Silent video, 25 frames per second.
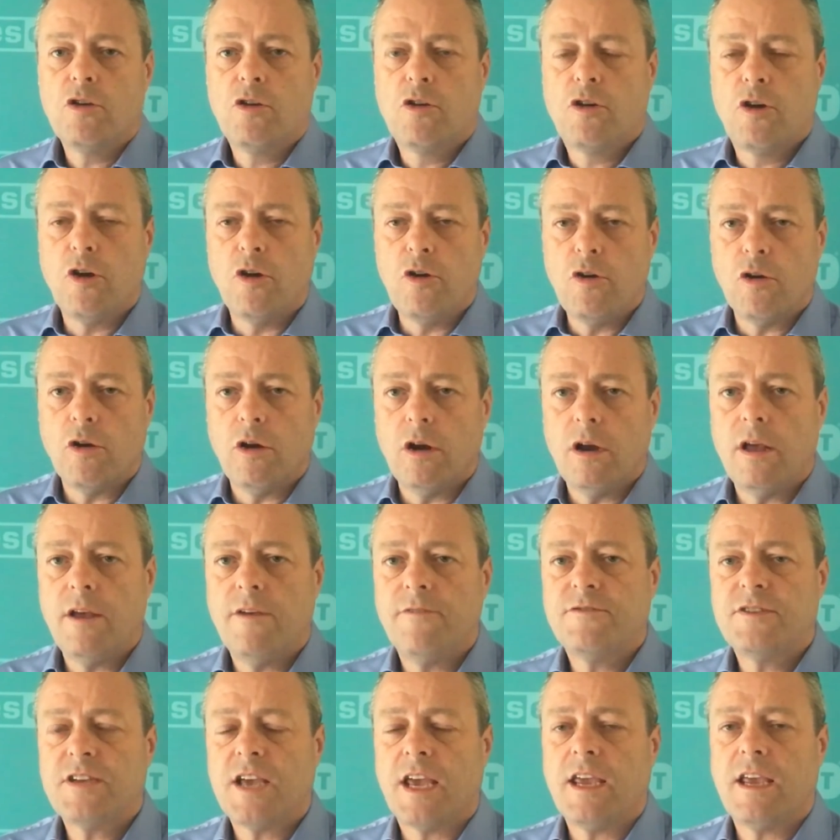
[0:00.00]
Google
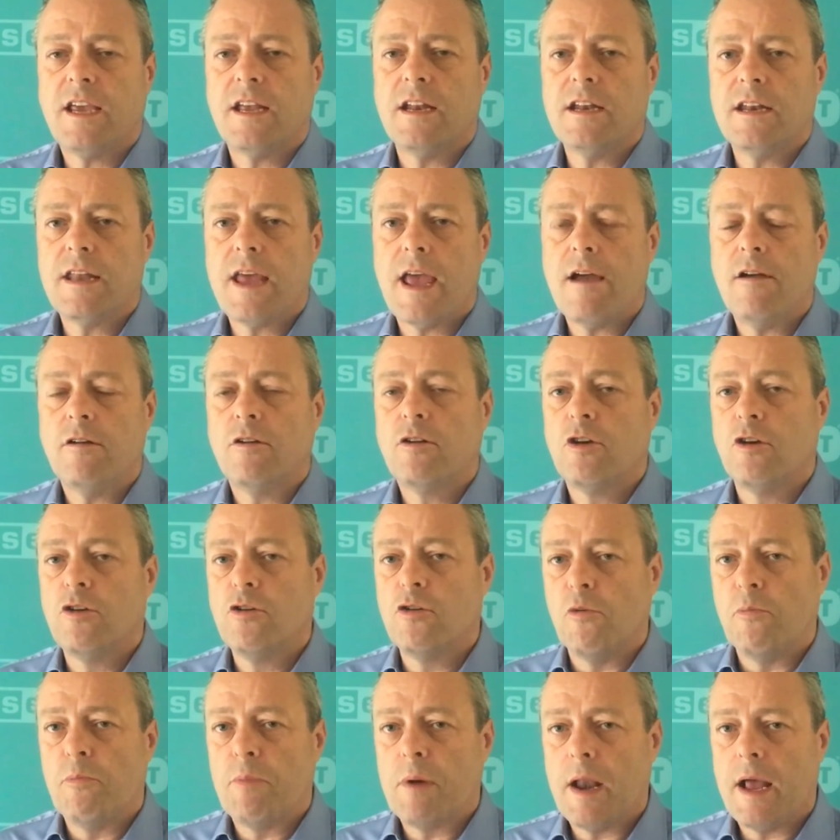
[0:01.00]
have taken down
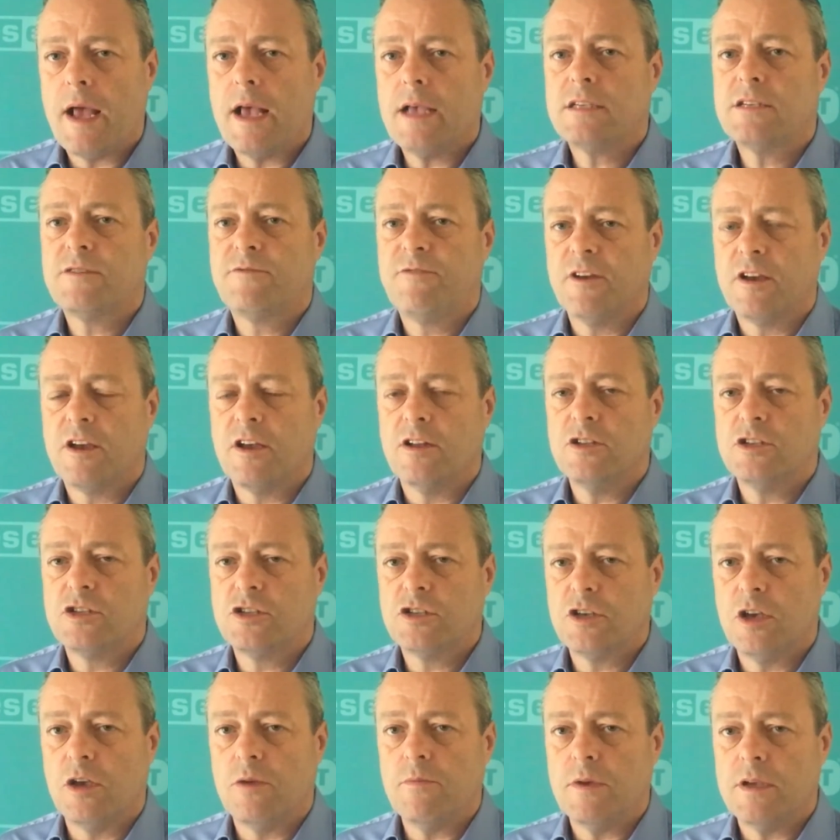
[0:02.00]
Google plus for
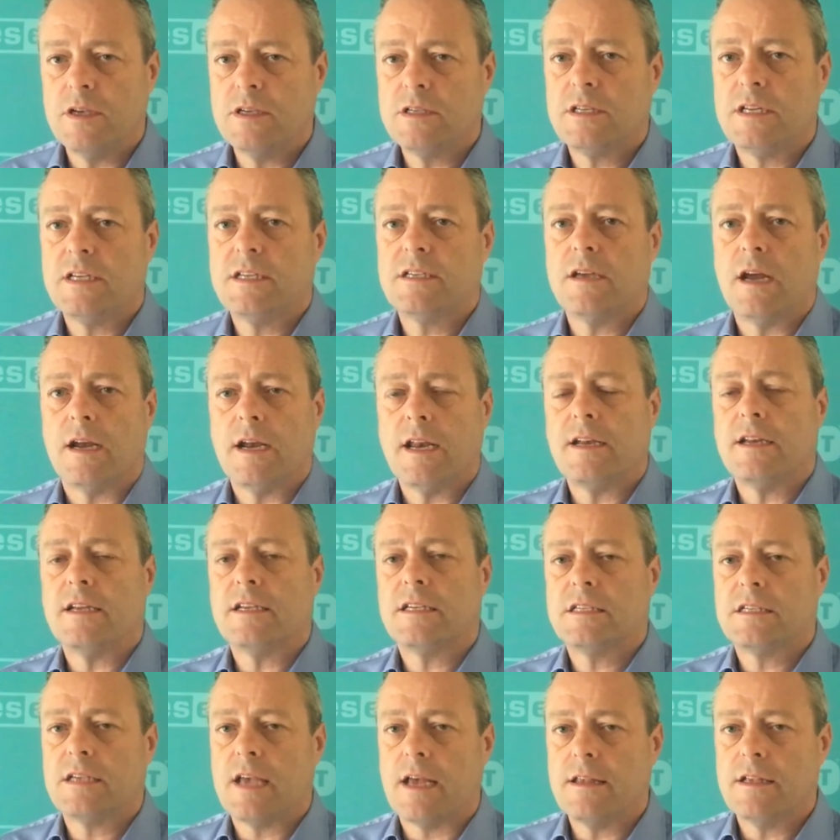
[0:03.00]
consumers, decided to
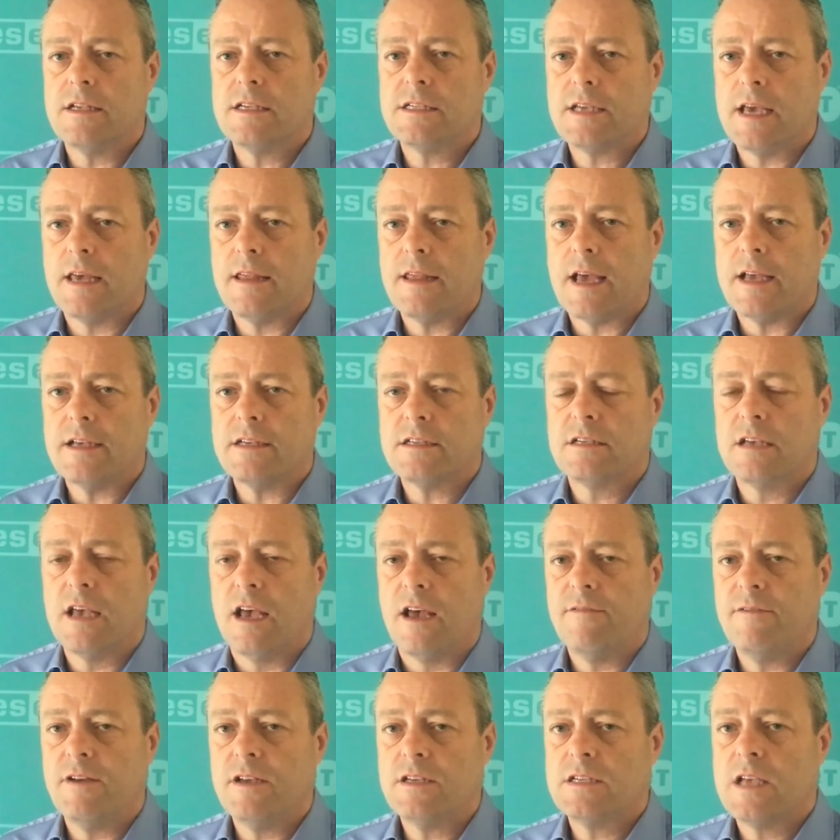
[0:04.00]
sunset that
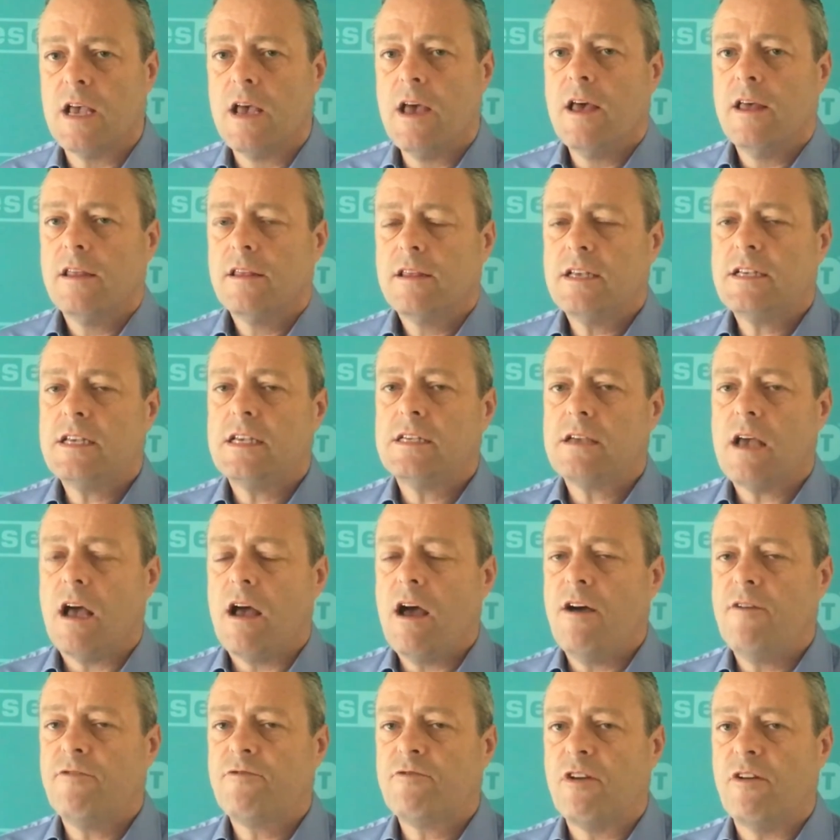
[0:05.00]
service. This is
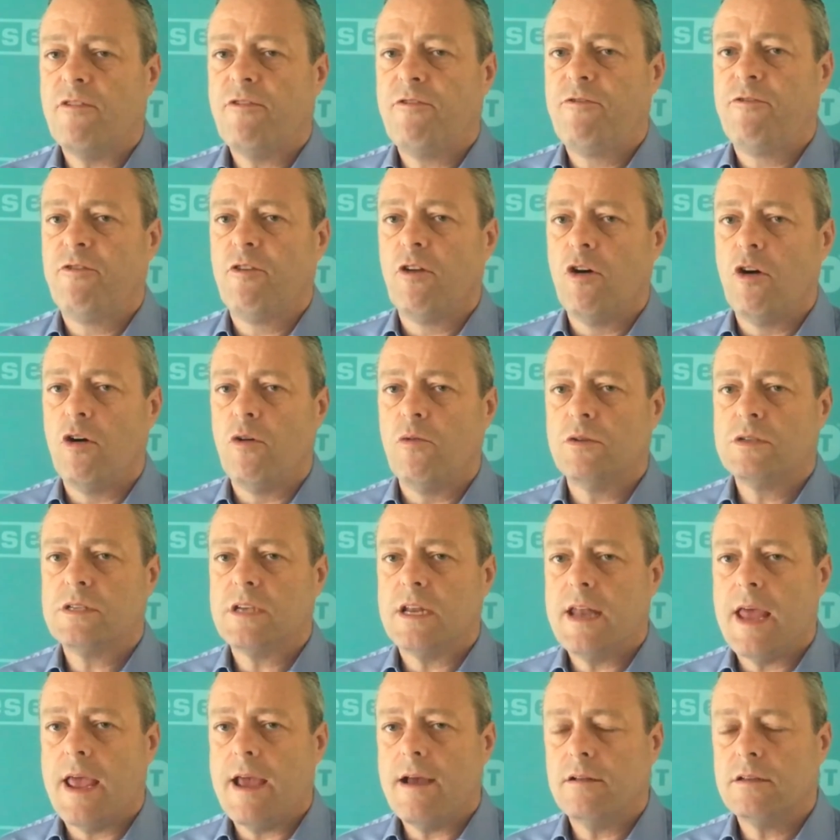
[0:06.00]
after a flaw was
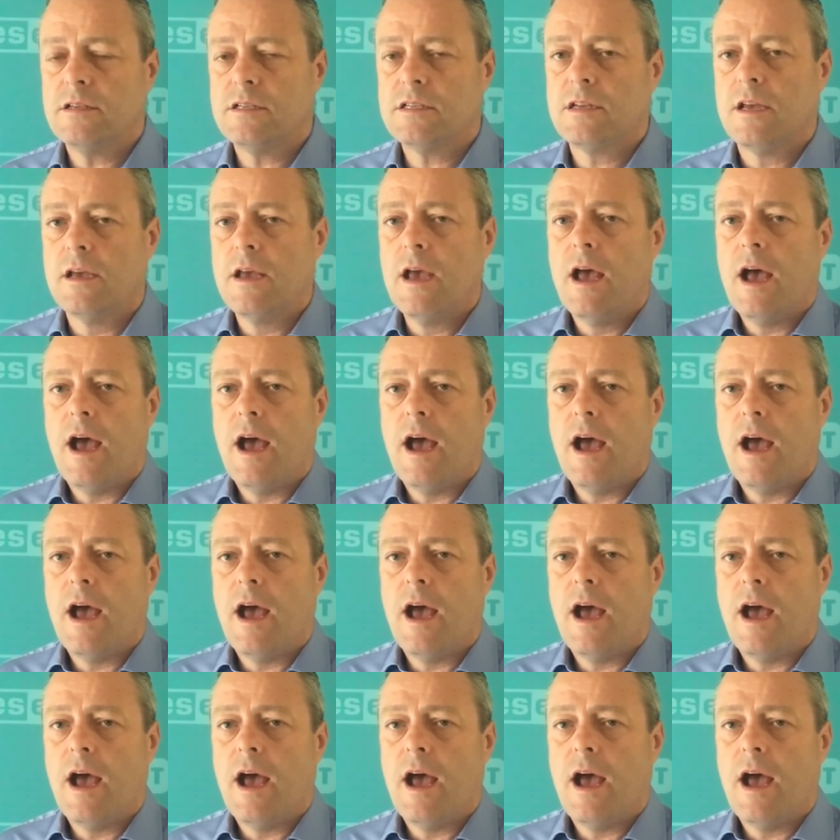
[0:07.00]
announced.